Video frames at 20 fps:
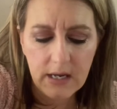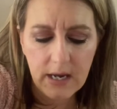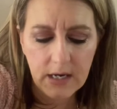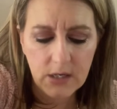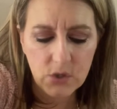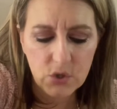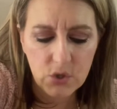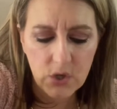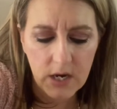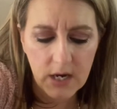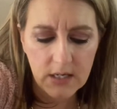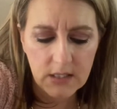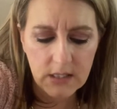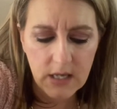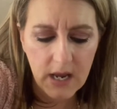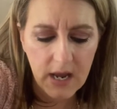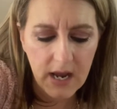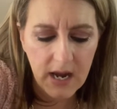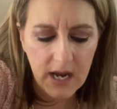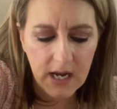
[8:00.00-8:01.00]
extracts
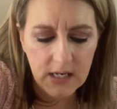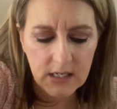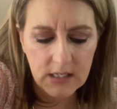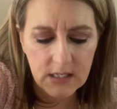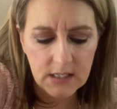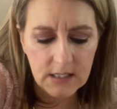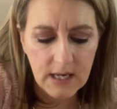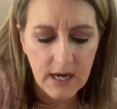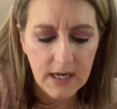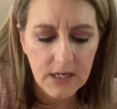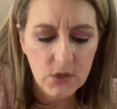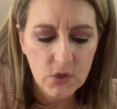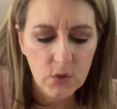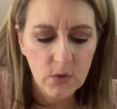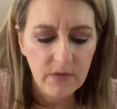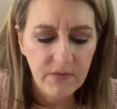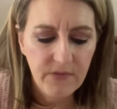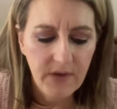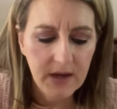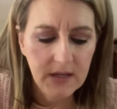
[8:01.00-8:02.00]
it's designed to
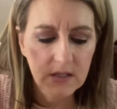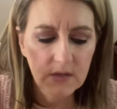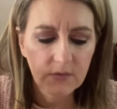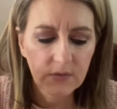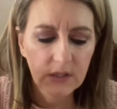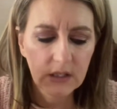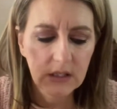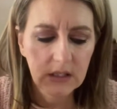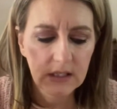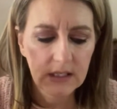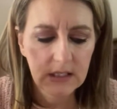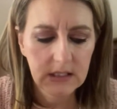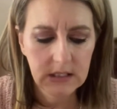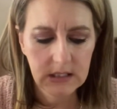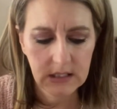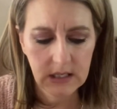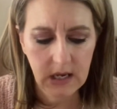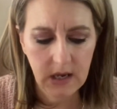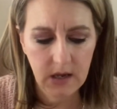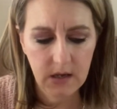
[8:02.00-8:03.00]
effectively clean
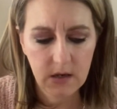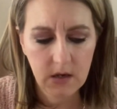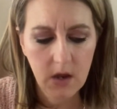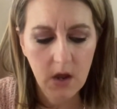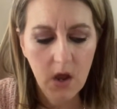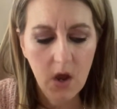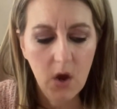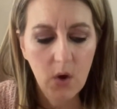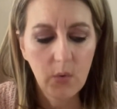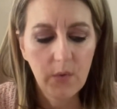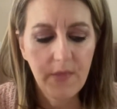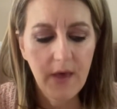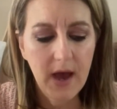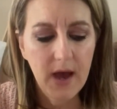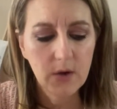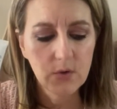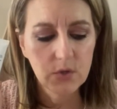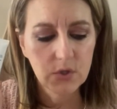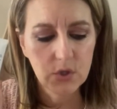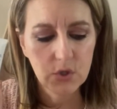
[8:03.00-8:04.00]
skin
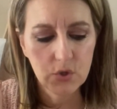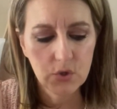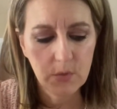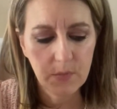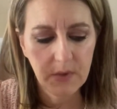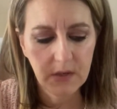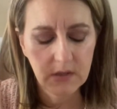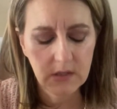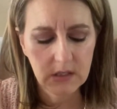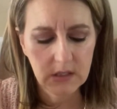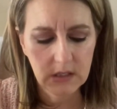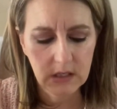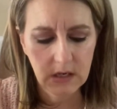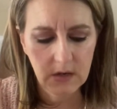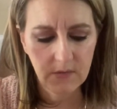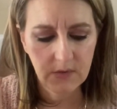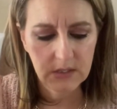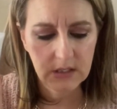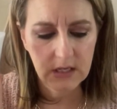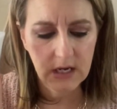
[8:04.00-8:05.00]
without stripping the skin
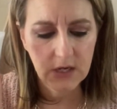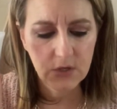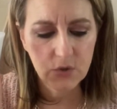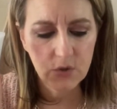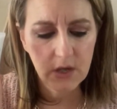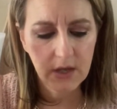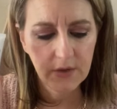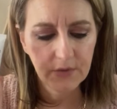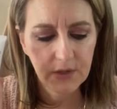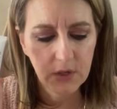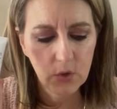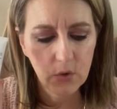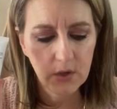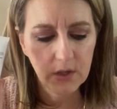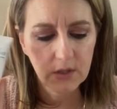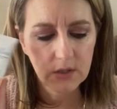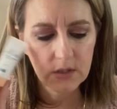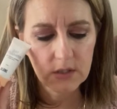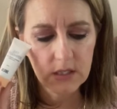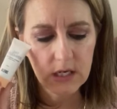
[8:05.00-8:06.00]
of its natural healthy
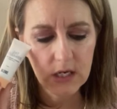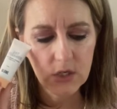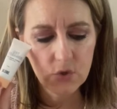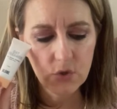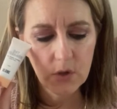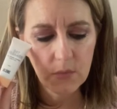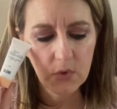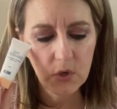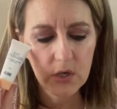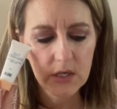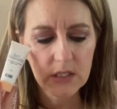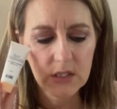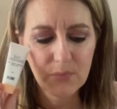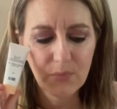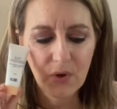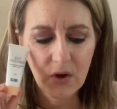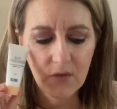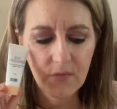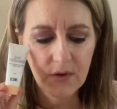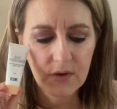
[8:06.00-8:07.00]
oils. Daydreamer is
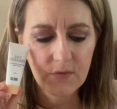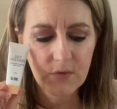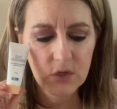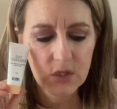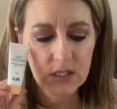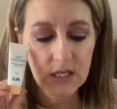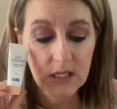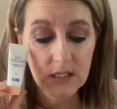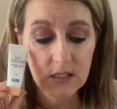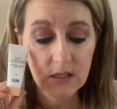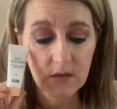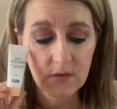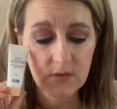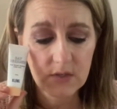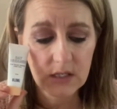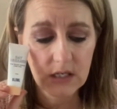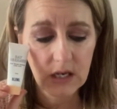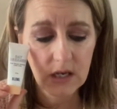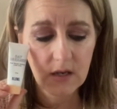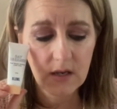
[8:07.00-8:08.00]
perfect for sensitive
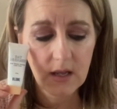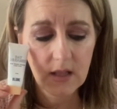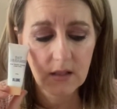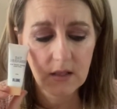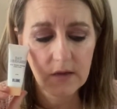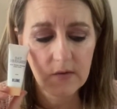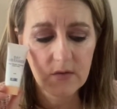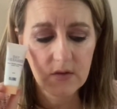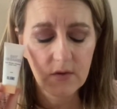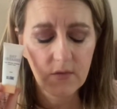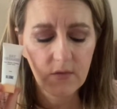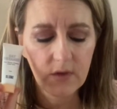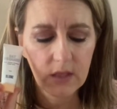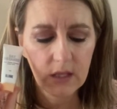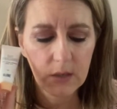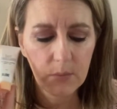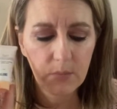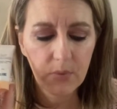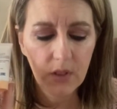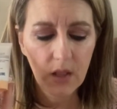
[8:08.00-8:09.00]
skin and leaves it
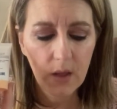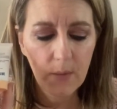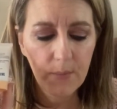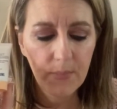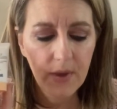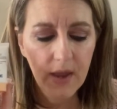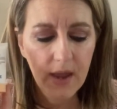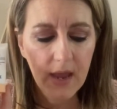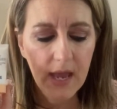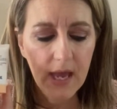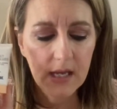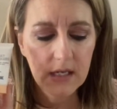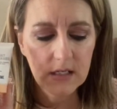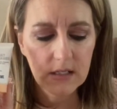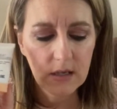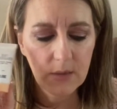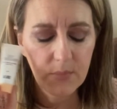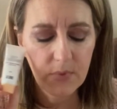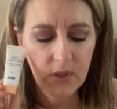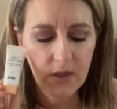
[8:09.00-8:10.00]
feeling plump and
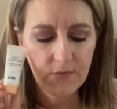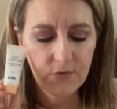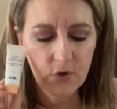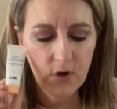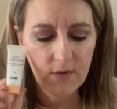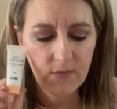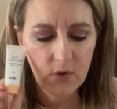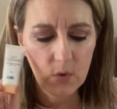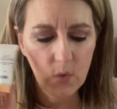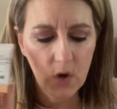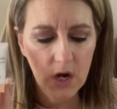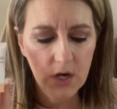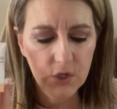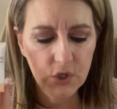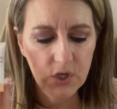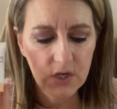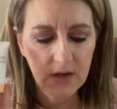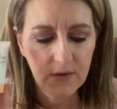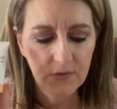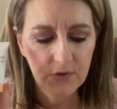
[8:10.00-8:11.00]
supple after every
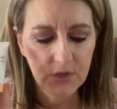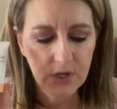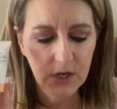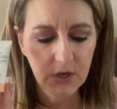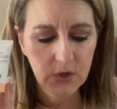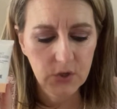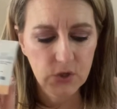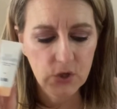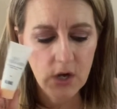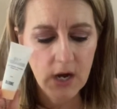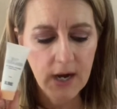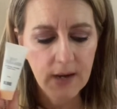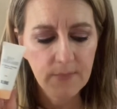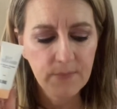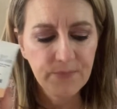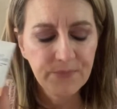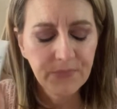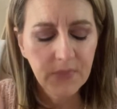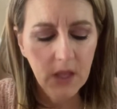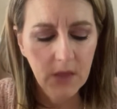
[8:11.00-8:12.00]
wash, never tight or dry.
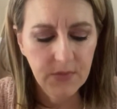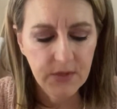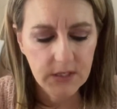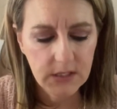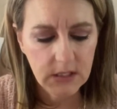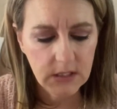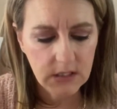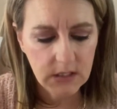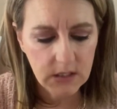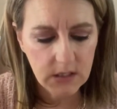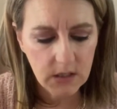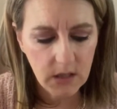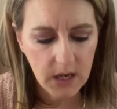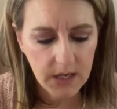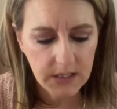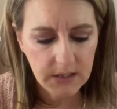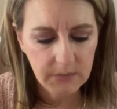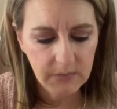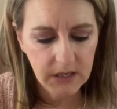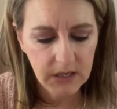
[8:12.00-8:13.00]
This is a
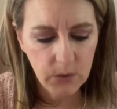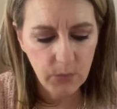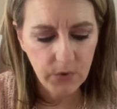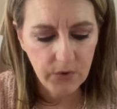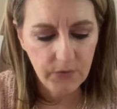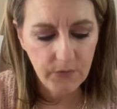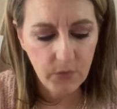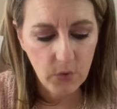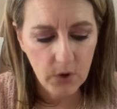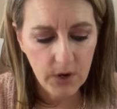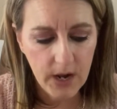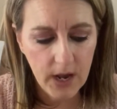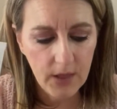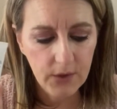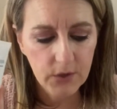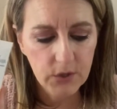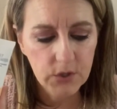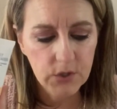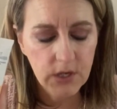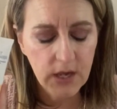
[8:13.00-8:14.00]
deluxe mini worth
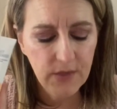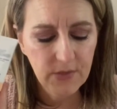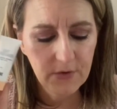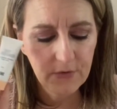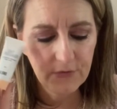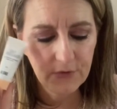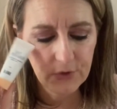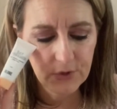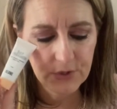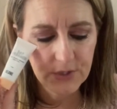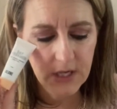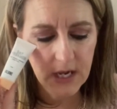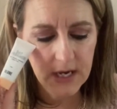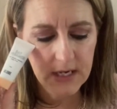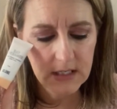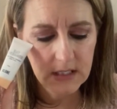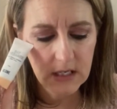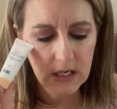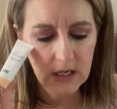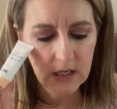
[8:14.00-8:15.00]
$4 and the full
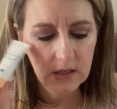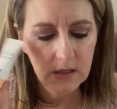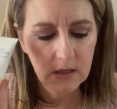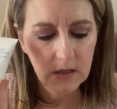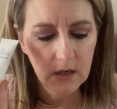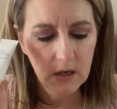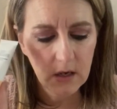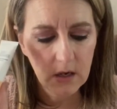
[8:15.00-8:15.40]
size in